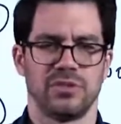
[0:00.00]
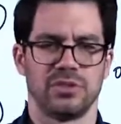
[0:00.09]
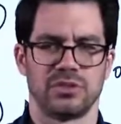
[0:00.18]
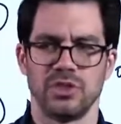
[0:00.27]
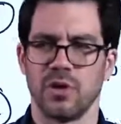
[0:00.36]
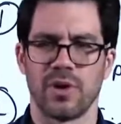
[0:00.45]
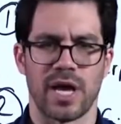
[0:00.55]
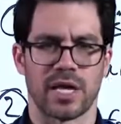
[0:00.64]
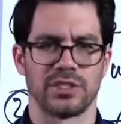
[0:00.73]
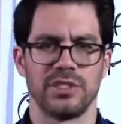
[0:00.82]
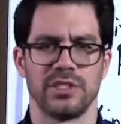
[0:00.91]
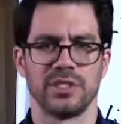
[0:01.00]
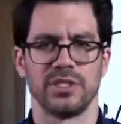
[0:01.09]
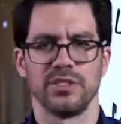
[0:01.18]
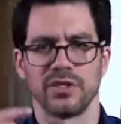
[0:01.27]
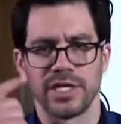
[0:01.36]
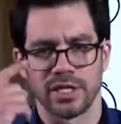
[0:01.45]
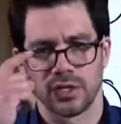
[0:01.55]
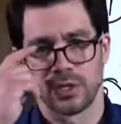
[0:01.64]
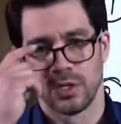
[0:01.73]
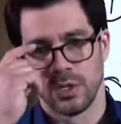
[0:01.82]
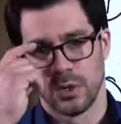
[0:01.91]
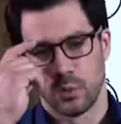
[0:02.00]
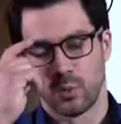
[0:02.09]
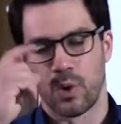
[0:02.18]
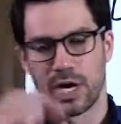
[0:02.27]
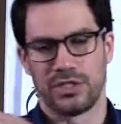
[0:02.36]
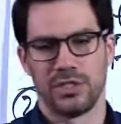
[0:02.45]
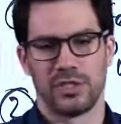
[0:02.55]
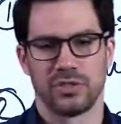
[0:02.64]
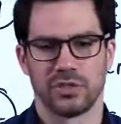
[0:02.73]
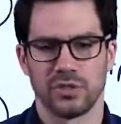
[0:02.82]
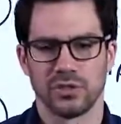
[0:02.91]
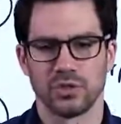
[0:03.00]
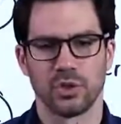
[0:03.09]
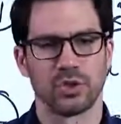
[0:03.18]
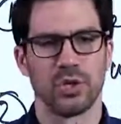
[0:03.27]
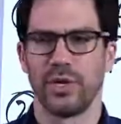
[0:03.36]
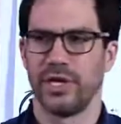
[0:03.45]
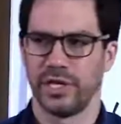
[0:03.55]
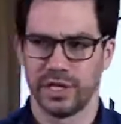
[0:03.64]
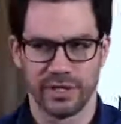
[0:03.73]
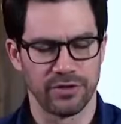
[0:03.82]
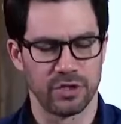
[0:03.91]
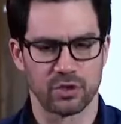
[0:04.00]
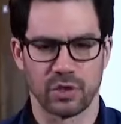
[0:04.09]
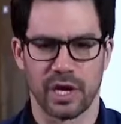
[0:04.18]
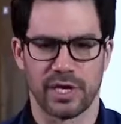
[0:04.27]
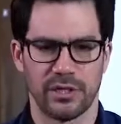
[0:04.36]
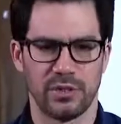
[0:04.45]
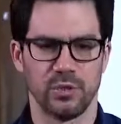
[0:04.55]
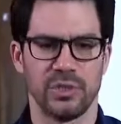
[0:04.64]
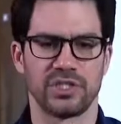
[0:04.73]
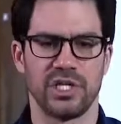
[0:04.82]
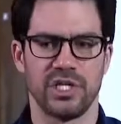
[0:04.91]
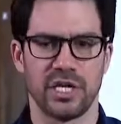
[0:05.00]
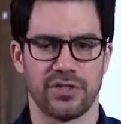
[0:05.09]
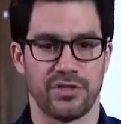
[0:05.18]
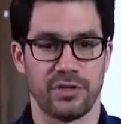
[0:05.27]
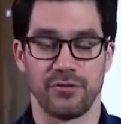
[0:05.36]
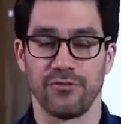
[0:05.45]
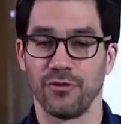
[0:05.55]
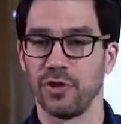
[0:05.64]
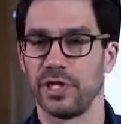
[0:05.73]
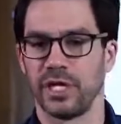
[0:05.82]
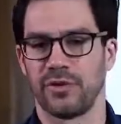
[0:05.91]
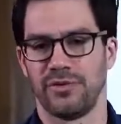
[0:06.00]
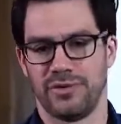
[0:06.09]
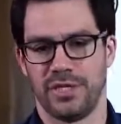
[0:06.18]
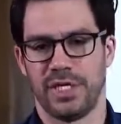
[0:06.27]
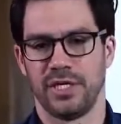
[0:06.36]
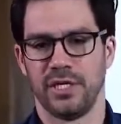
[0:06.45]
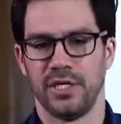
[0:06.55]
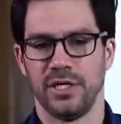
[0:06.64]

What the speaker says: It's no accident that you're here watching this. So go ahead, give it a try. You're risking nothing, you're fully guaranteed.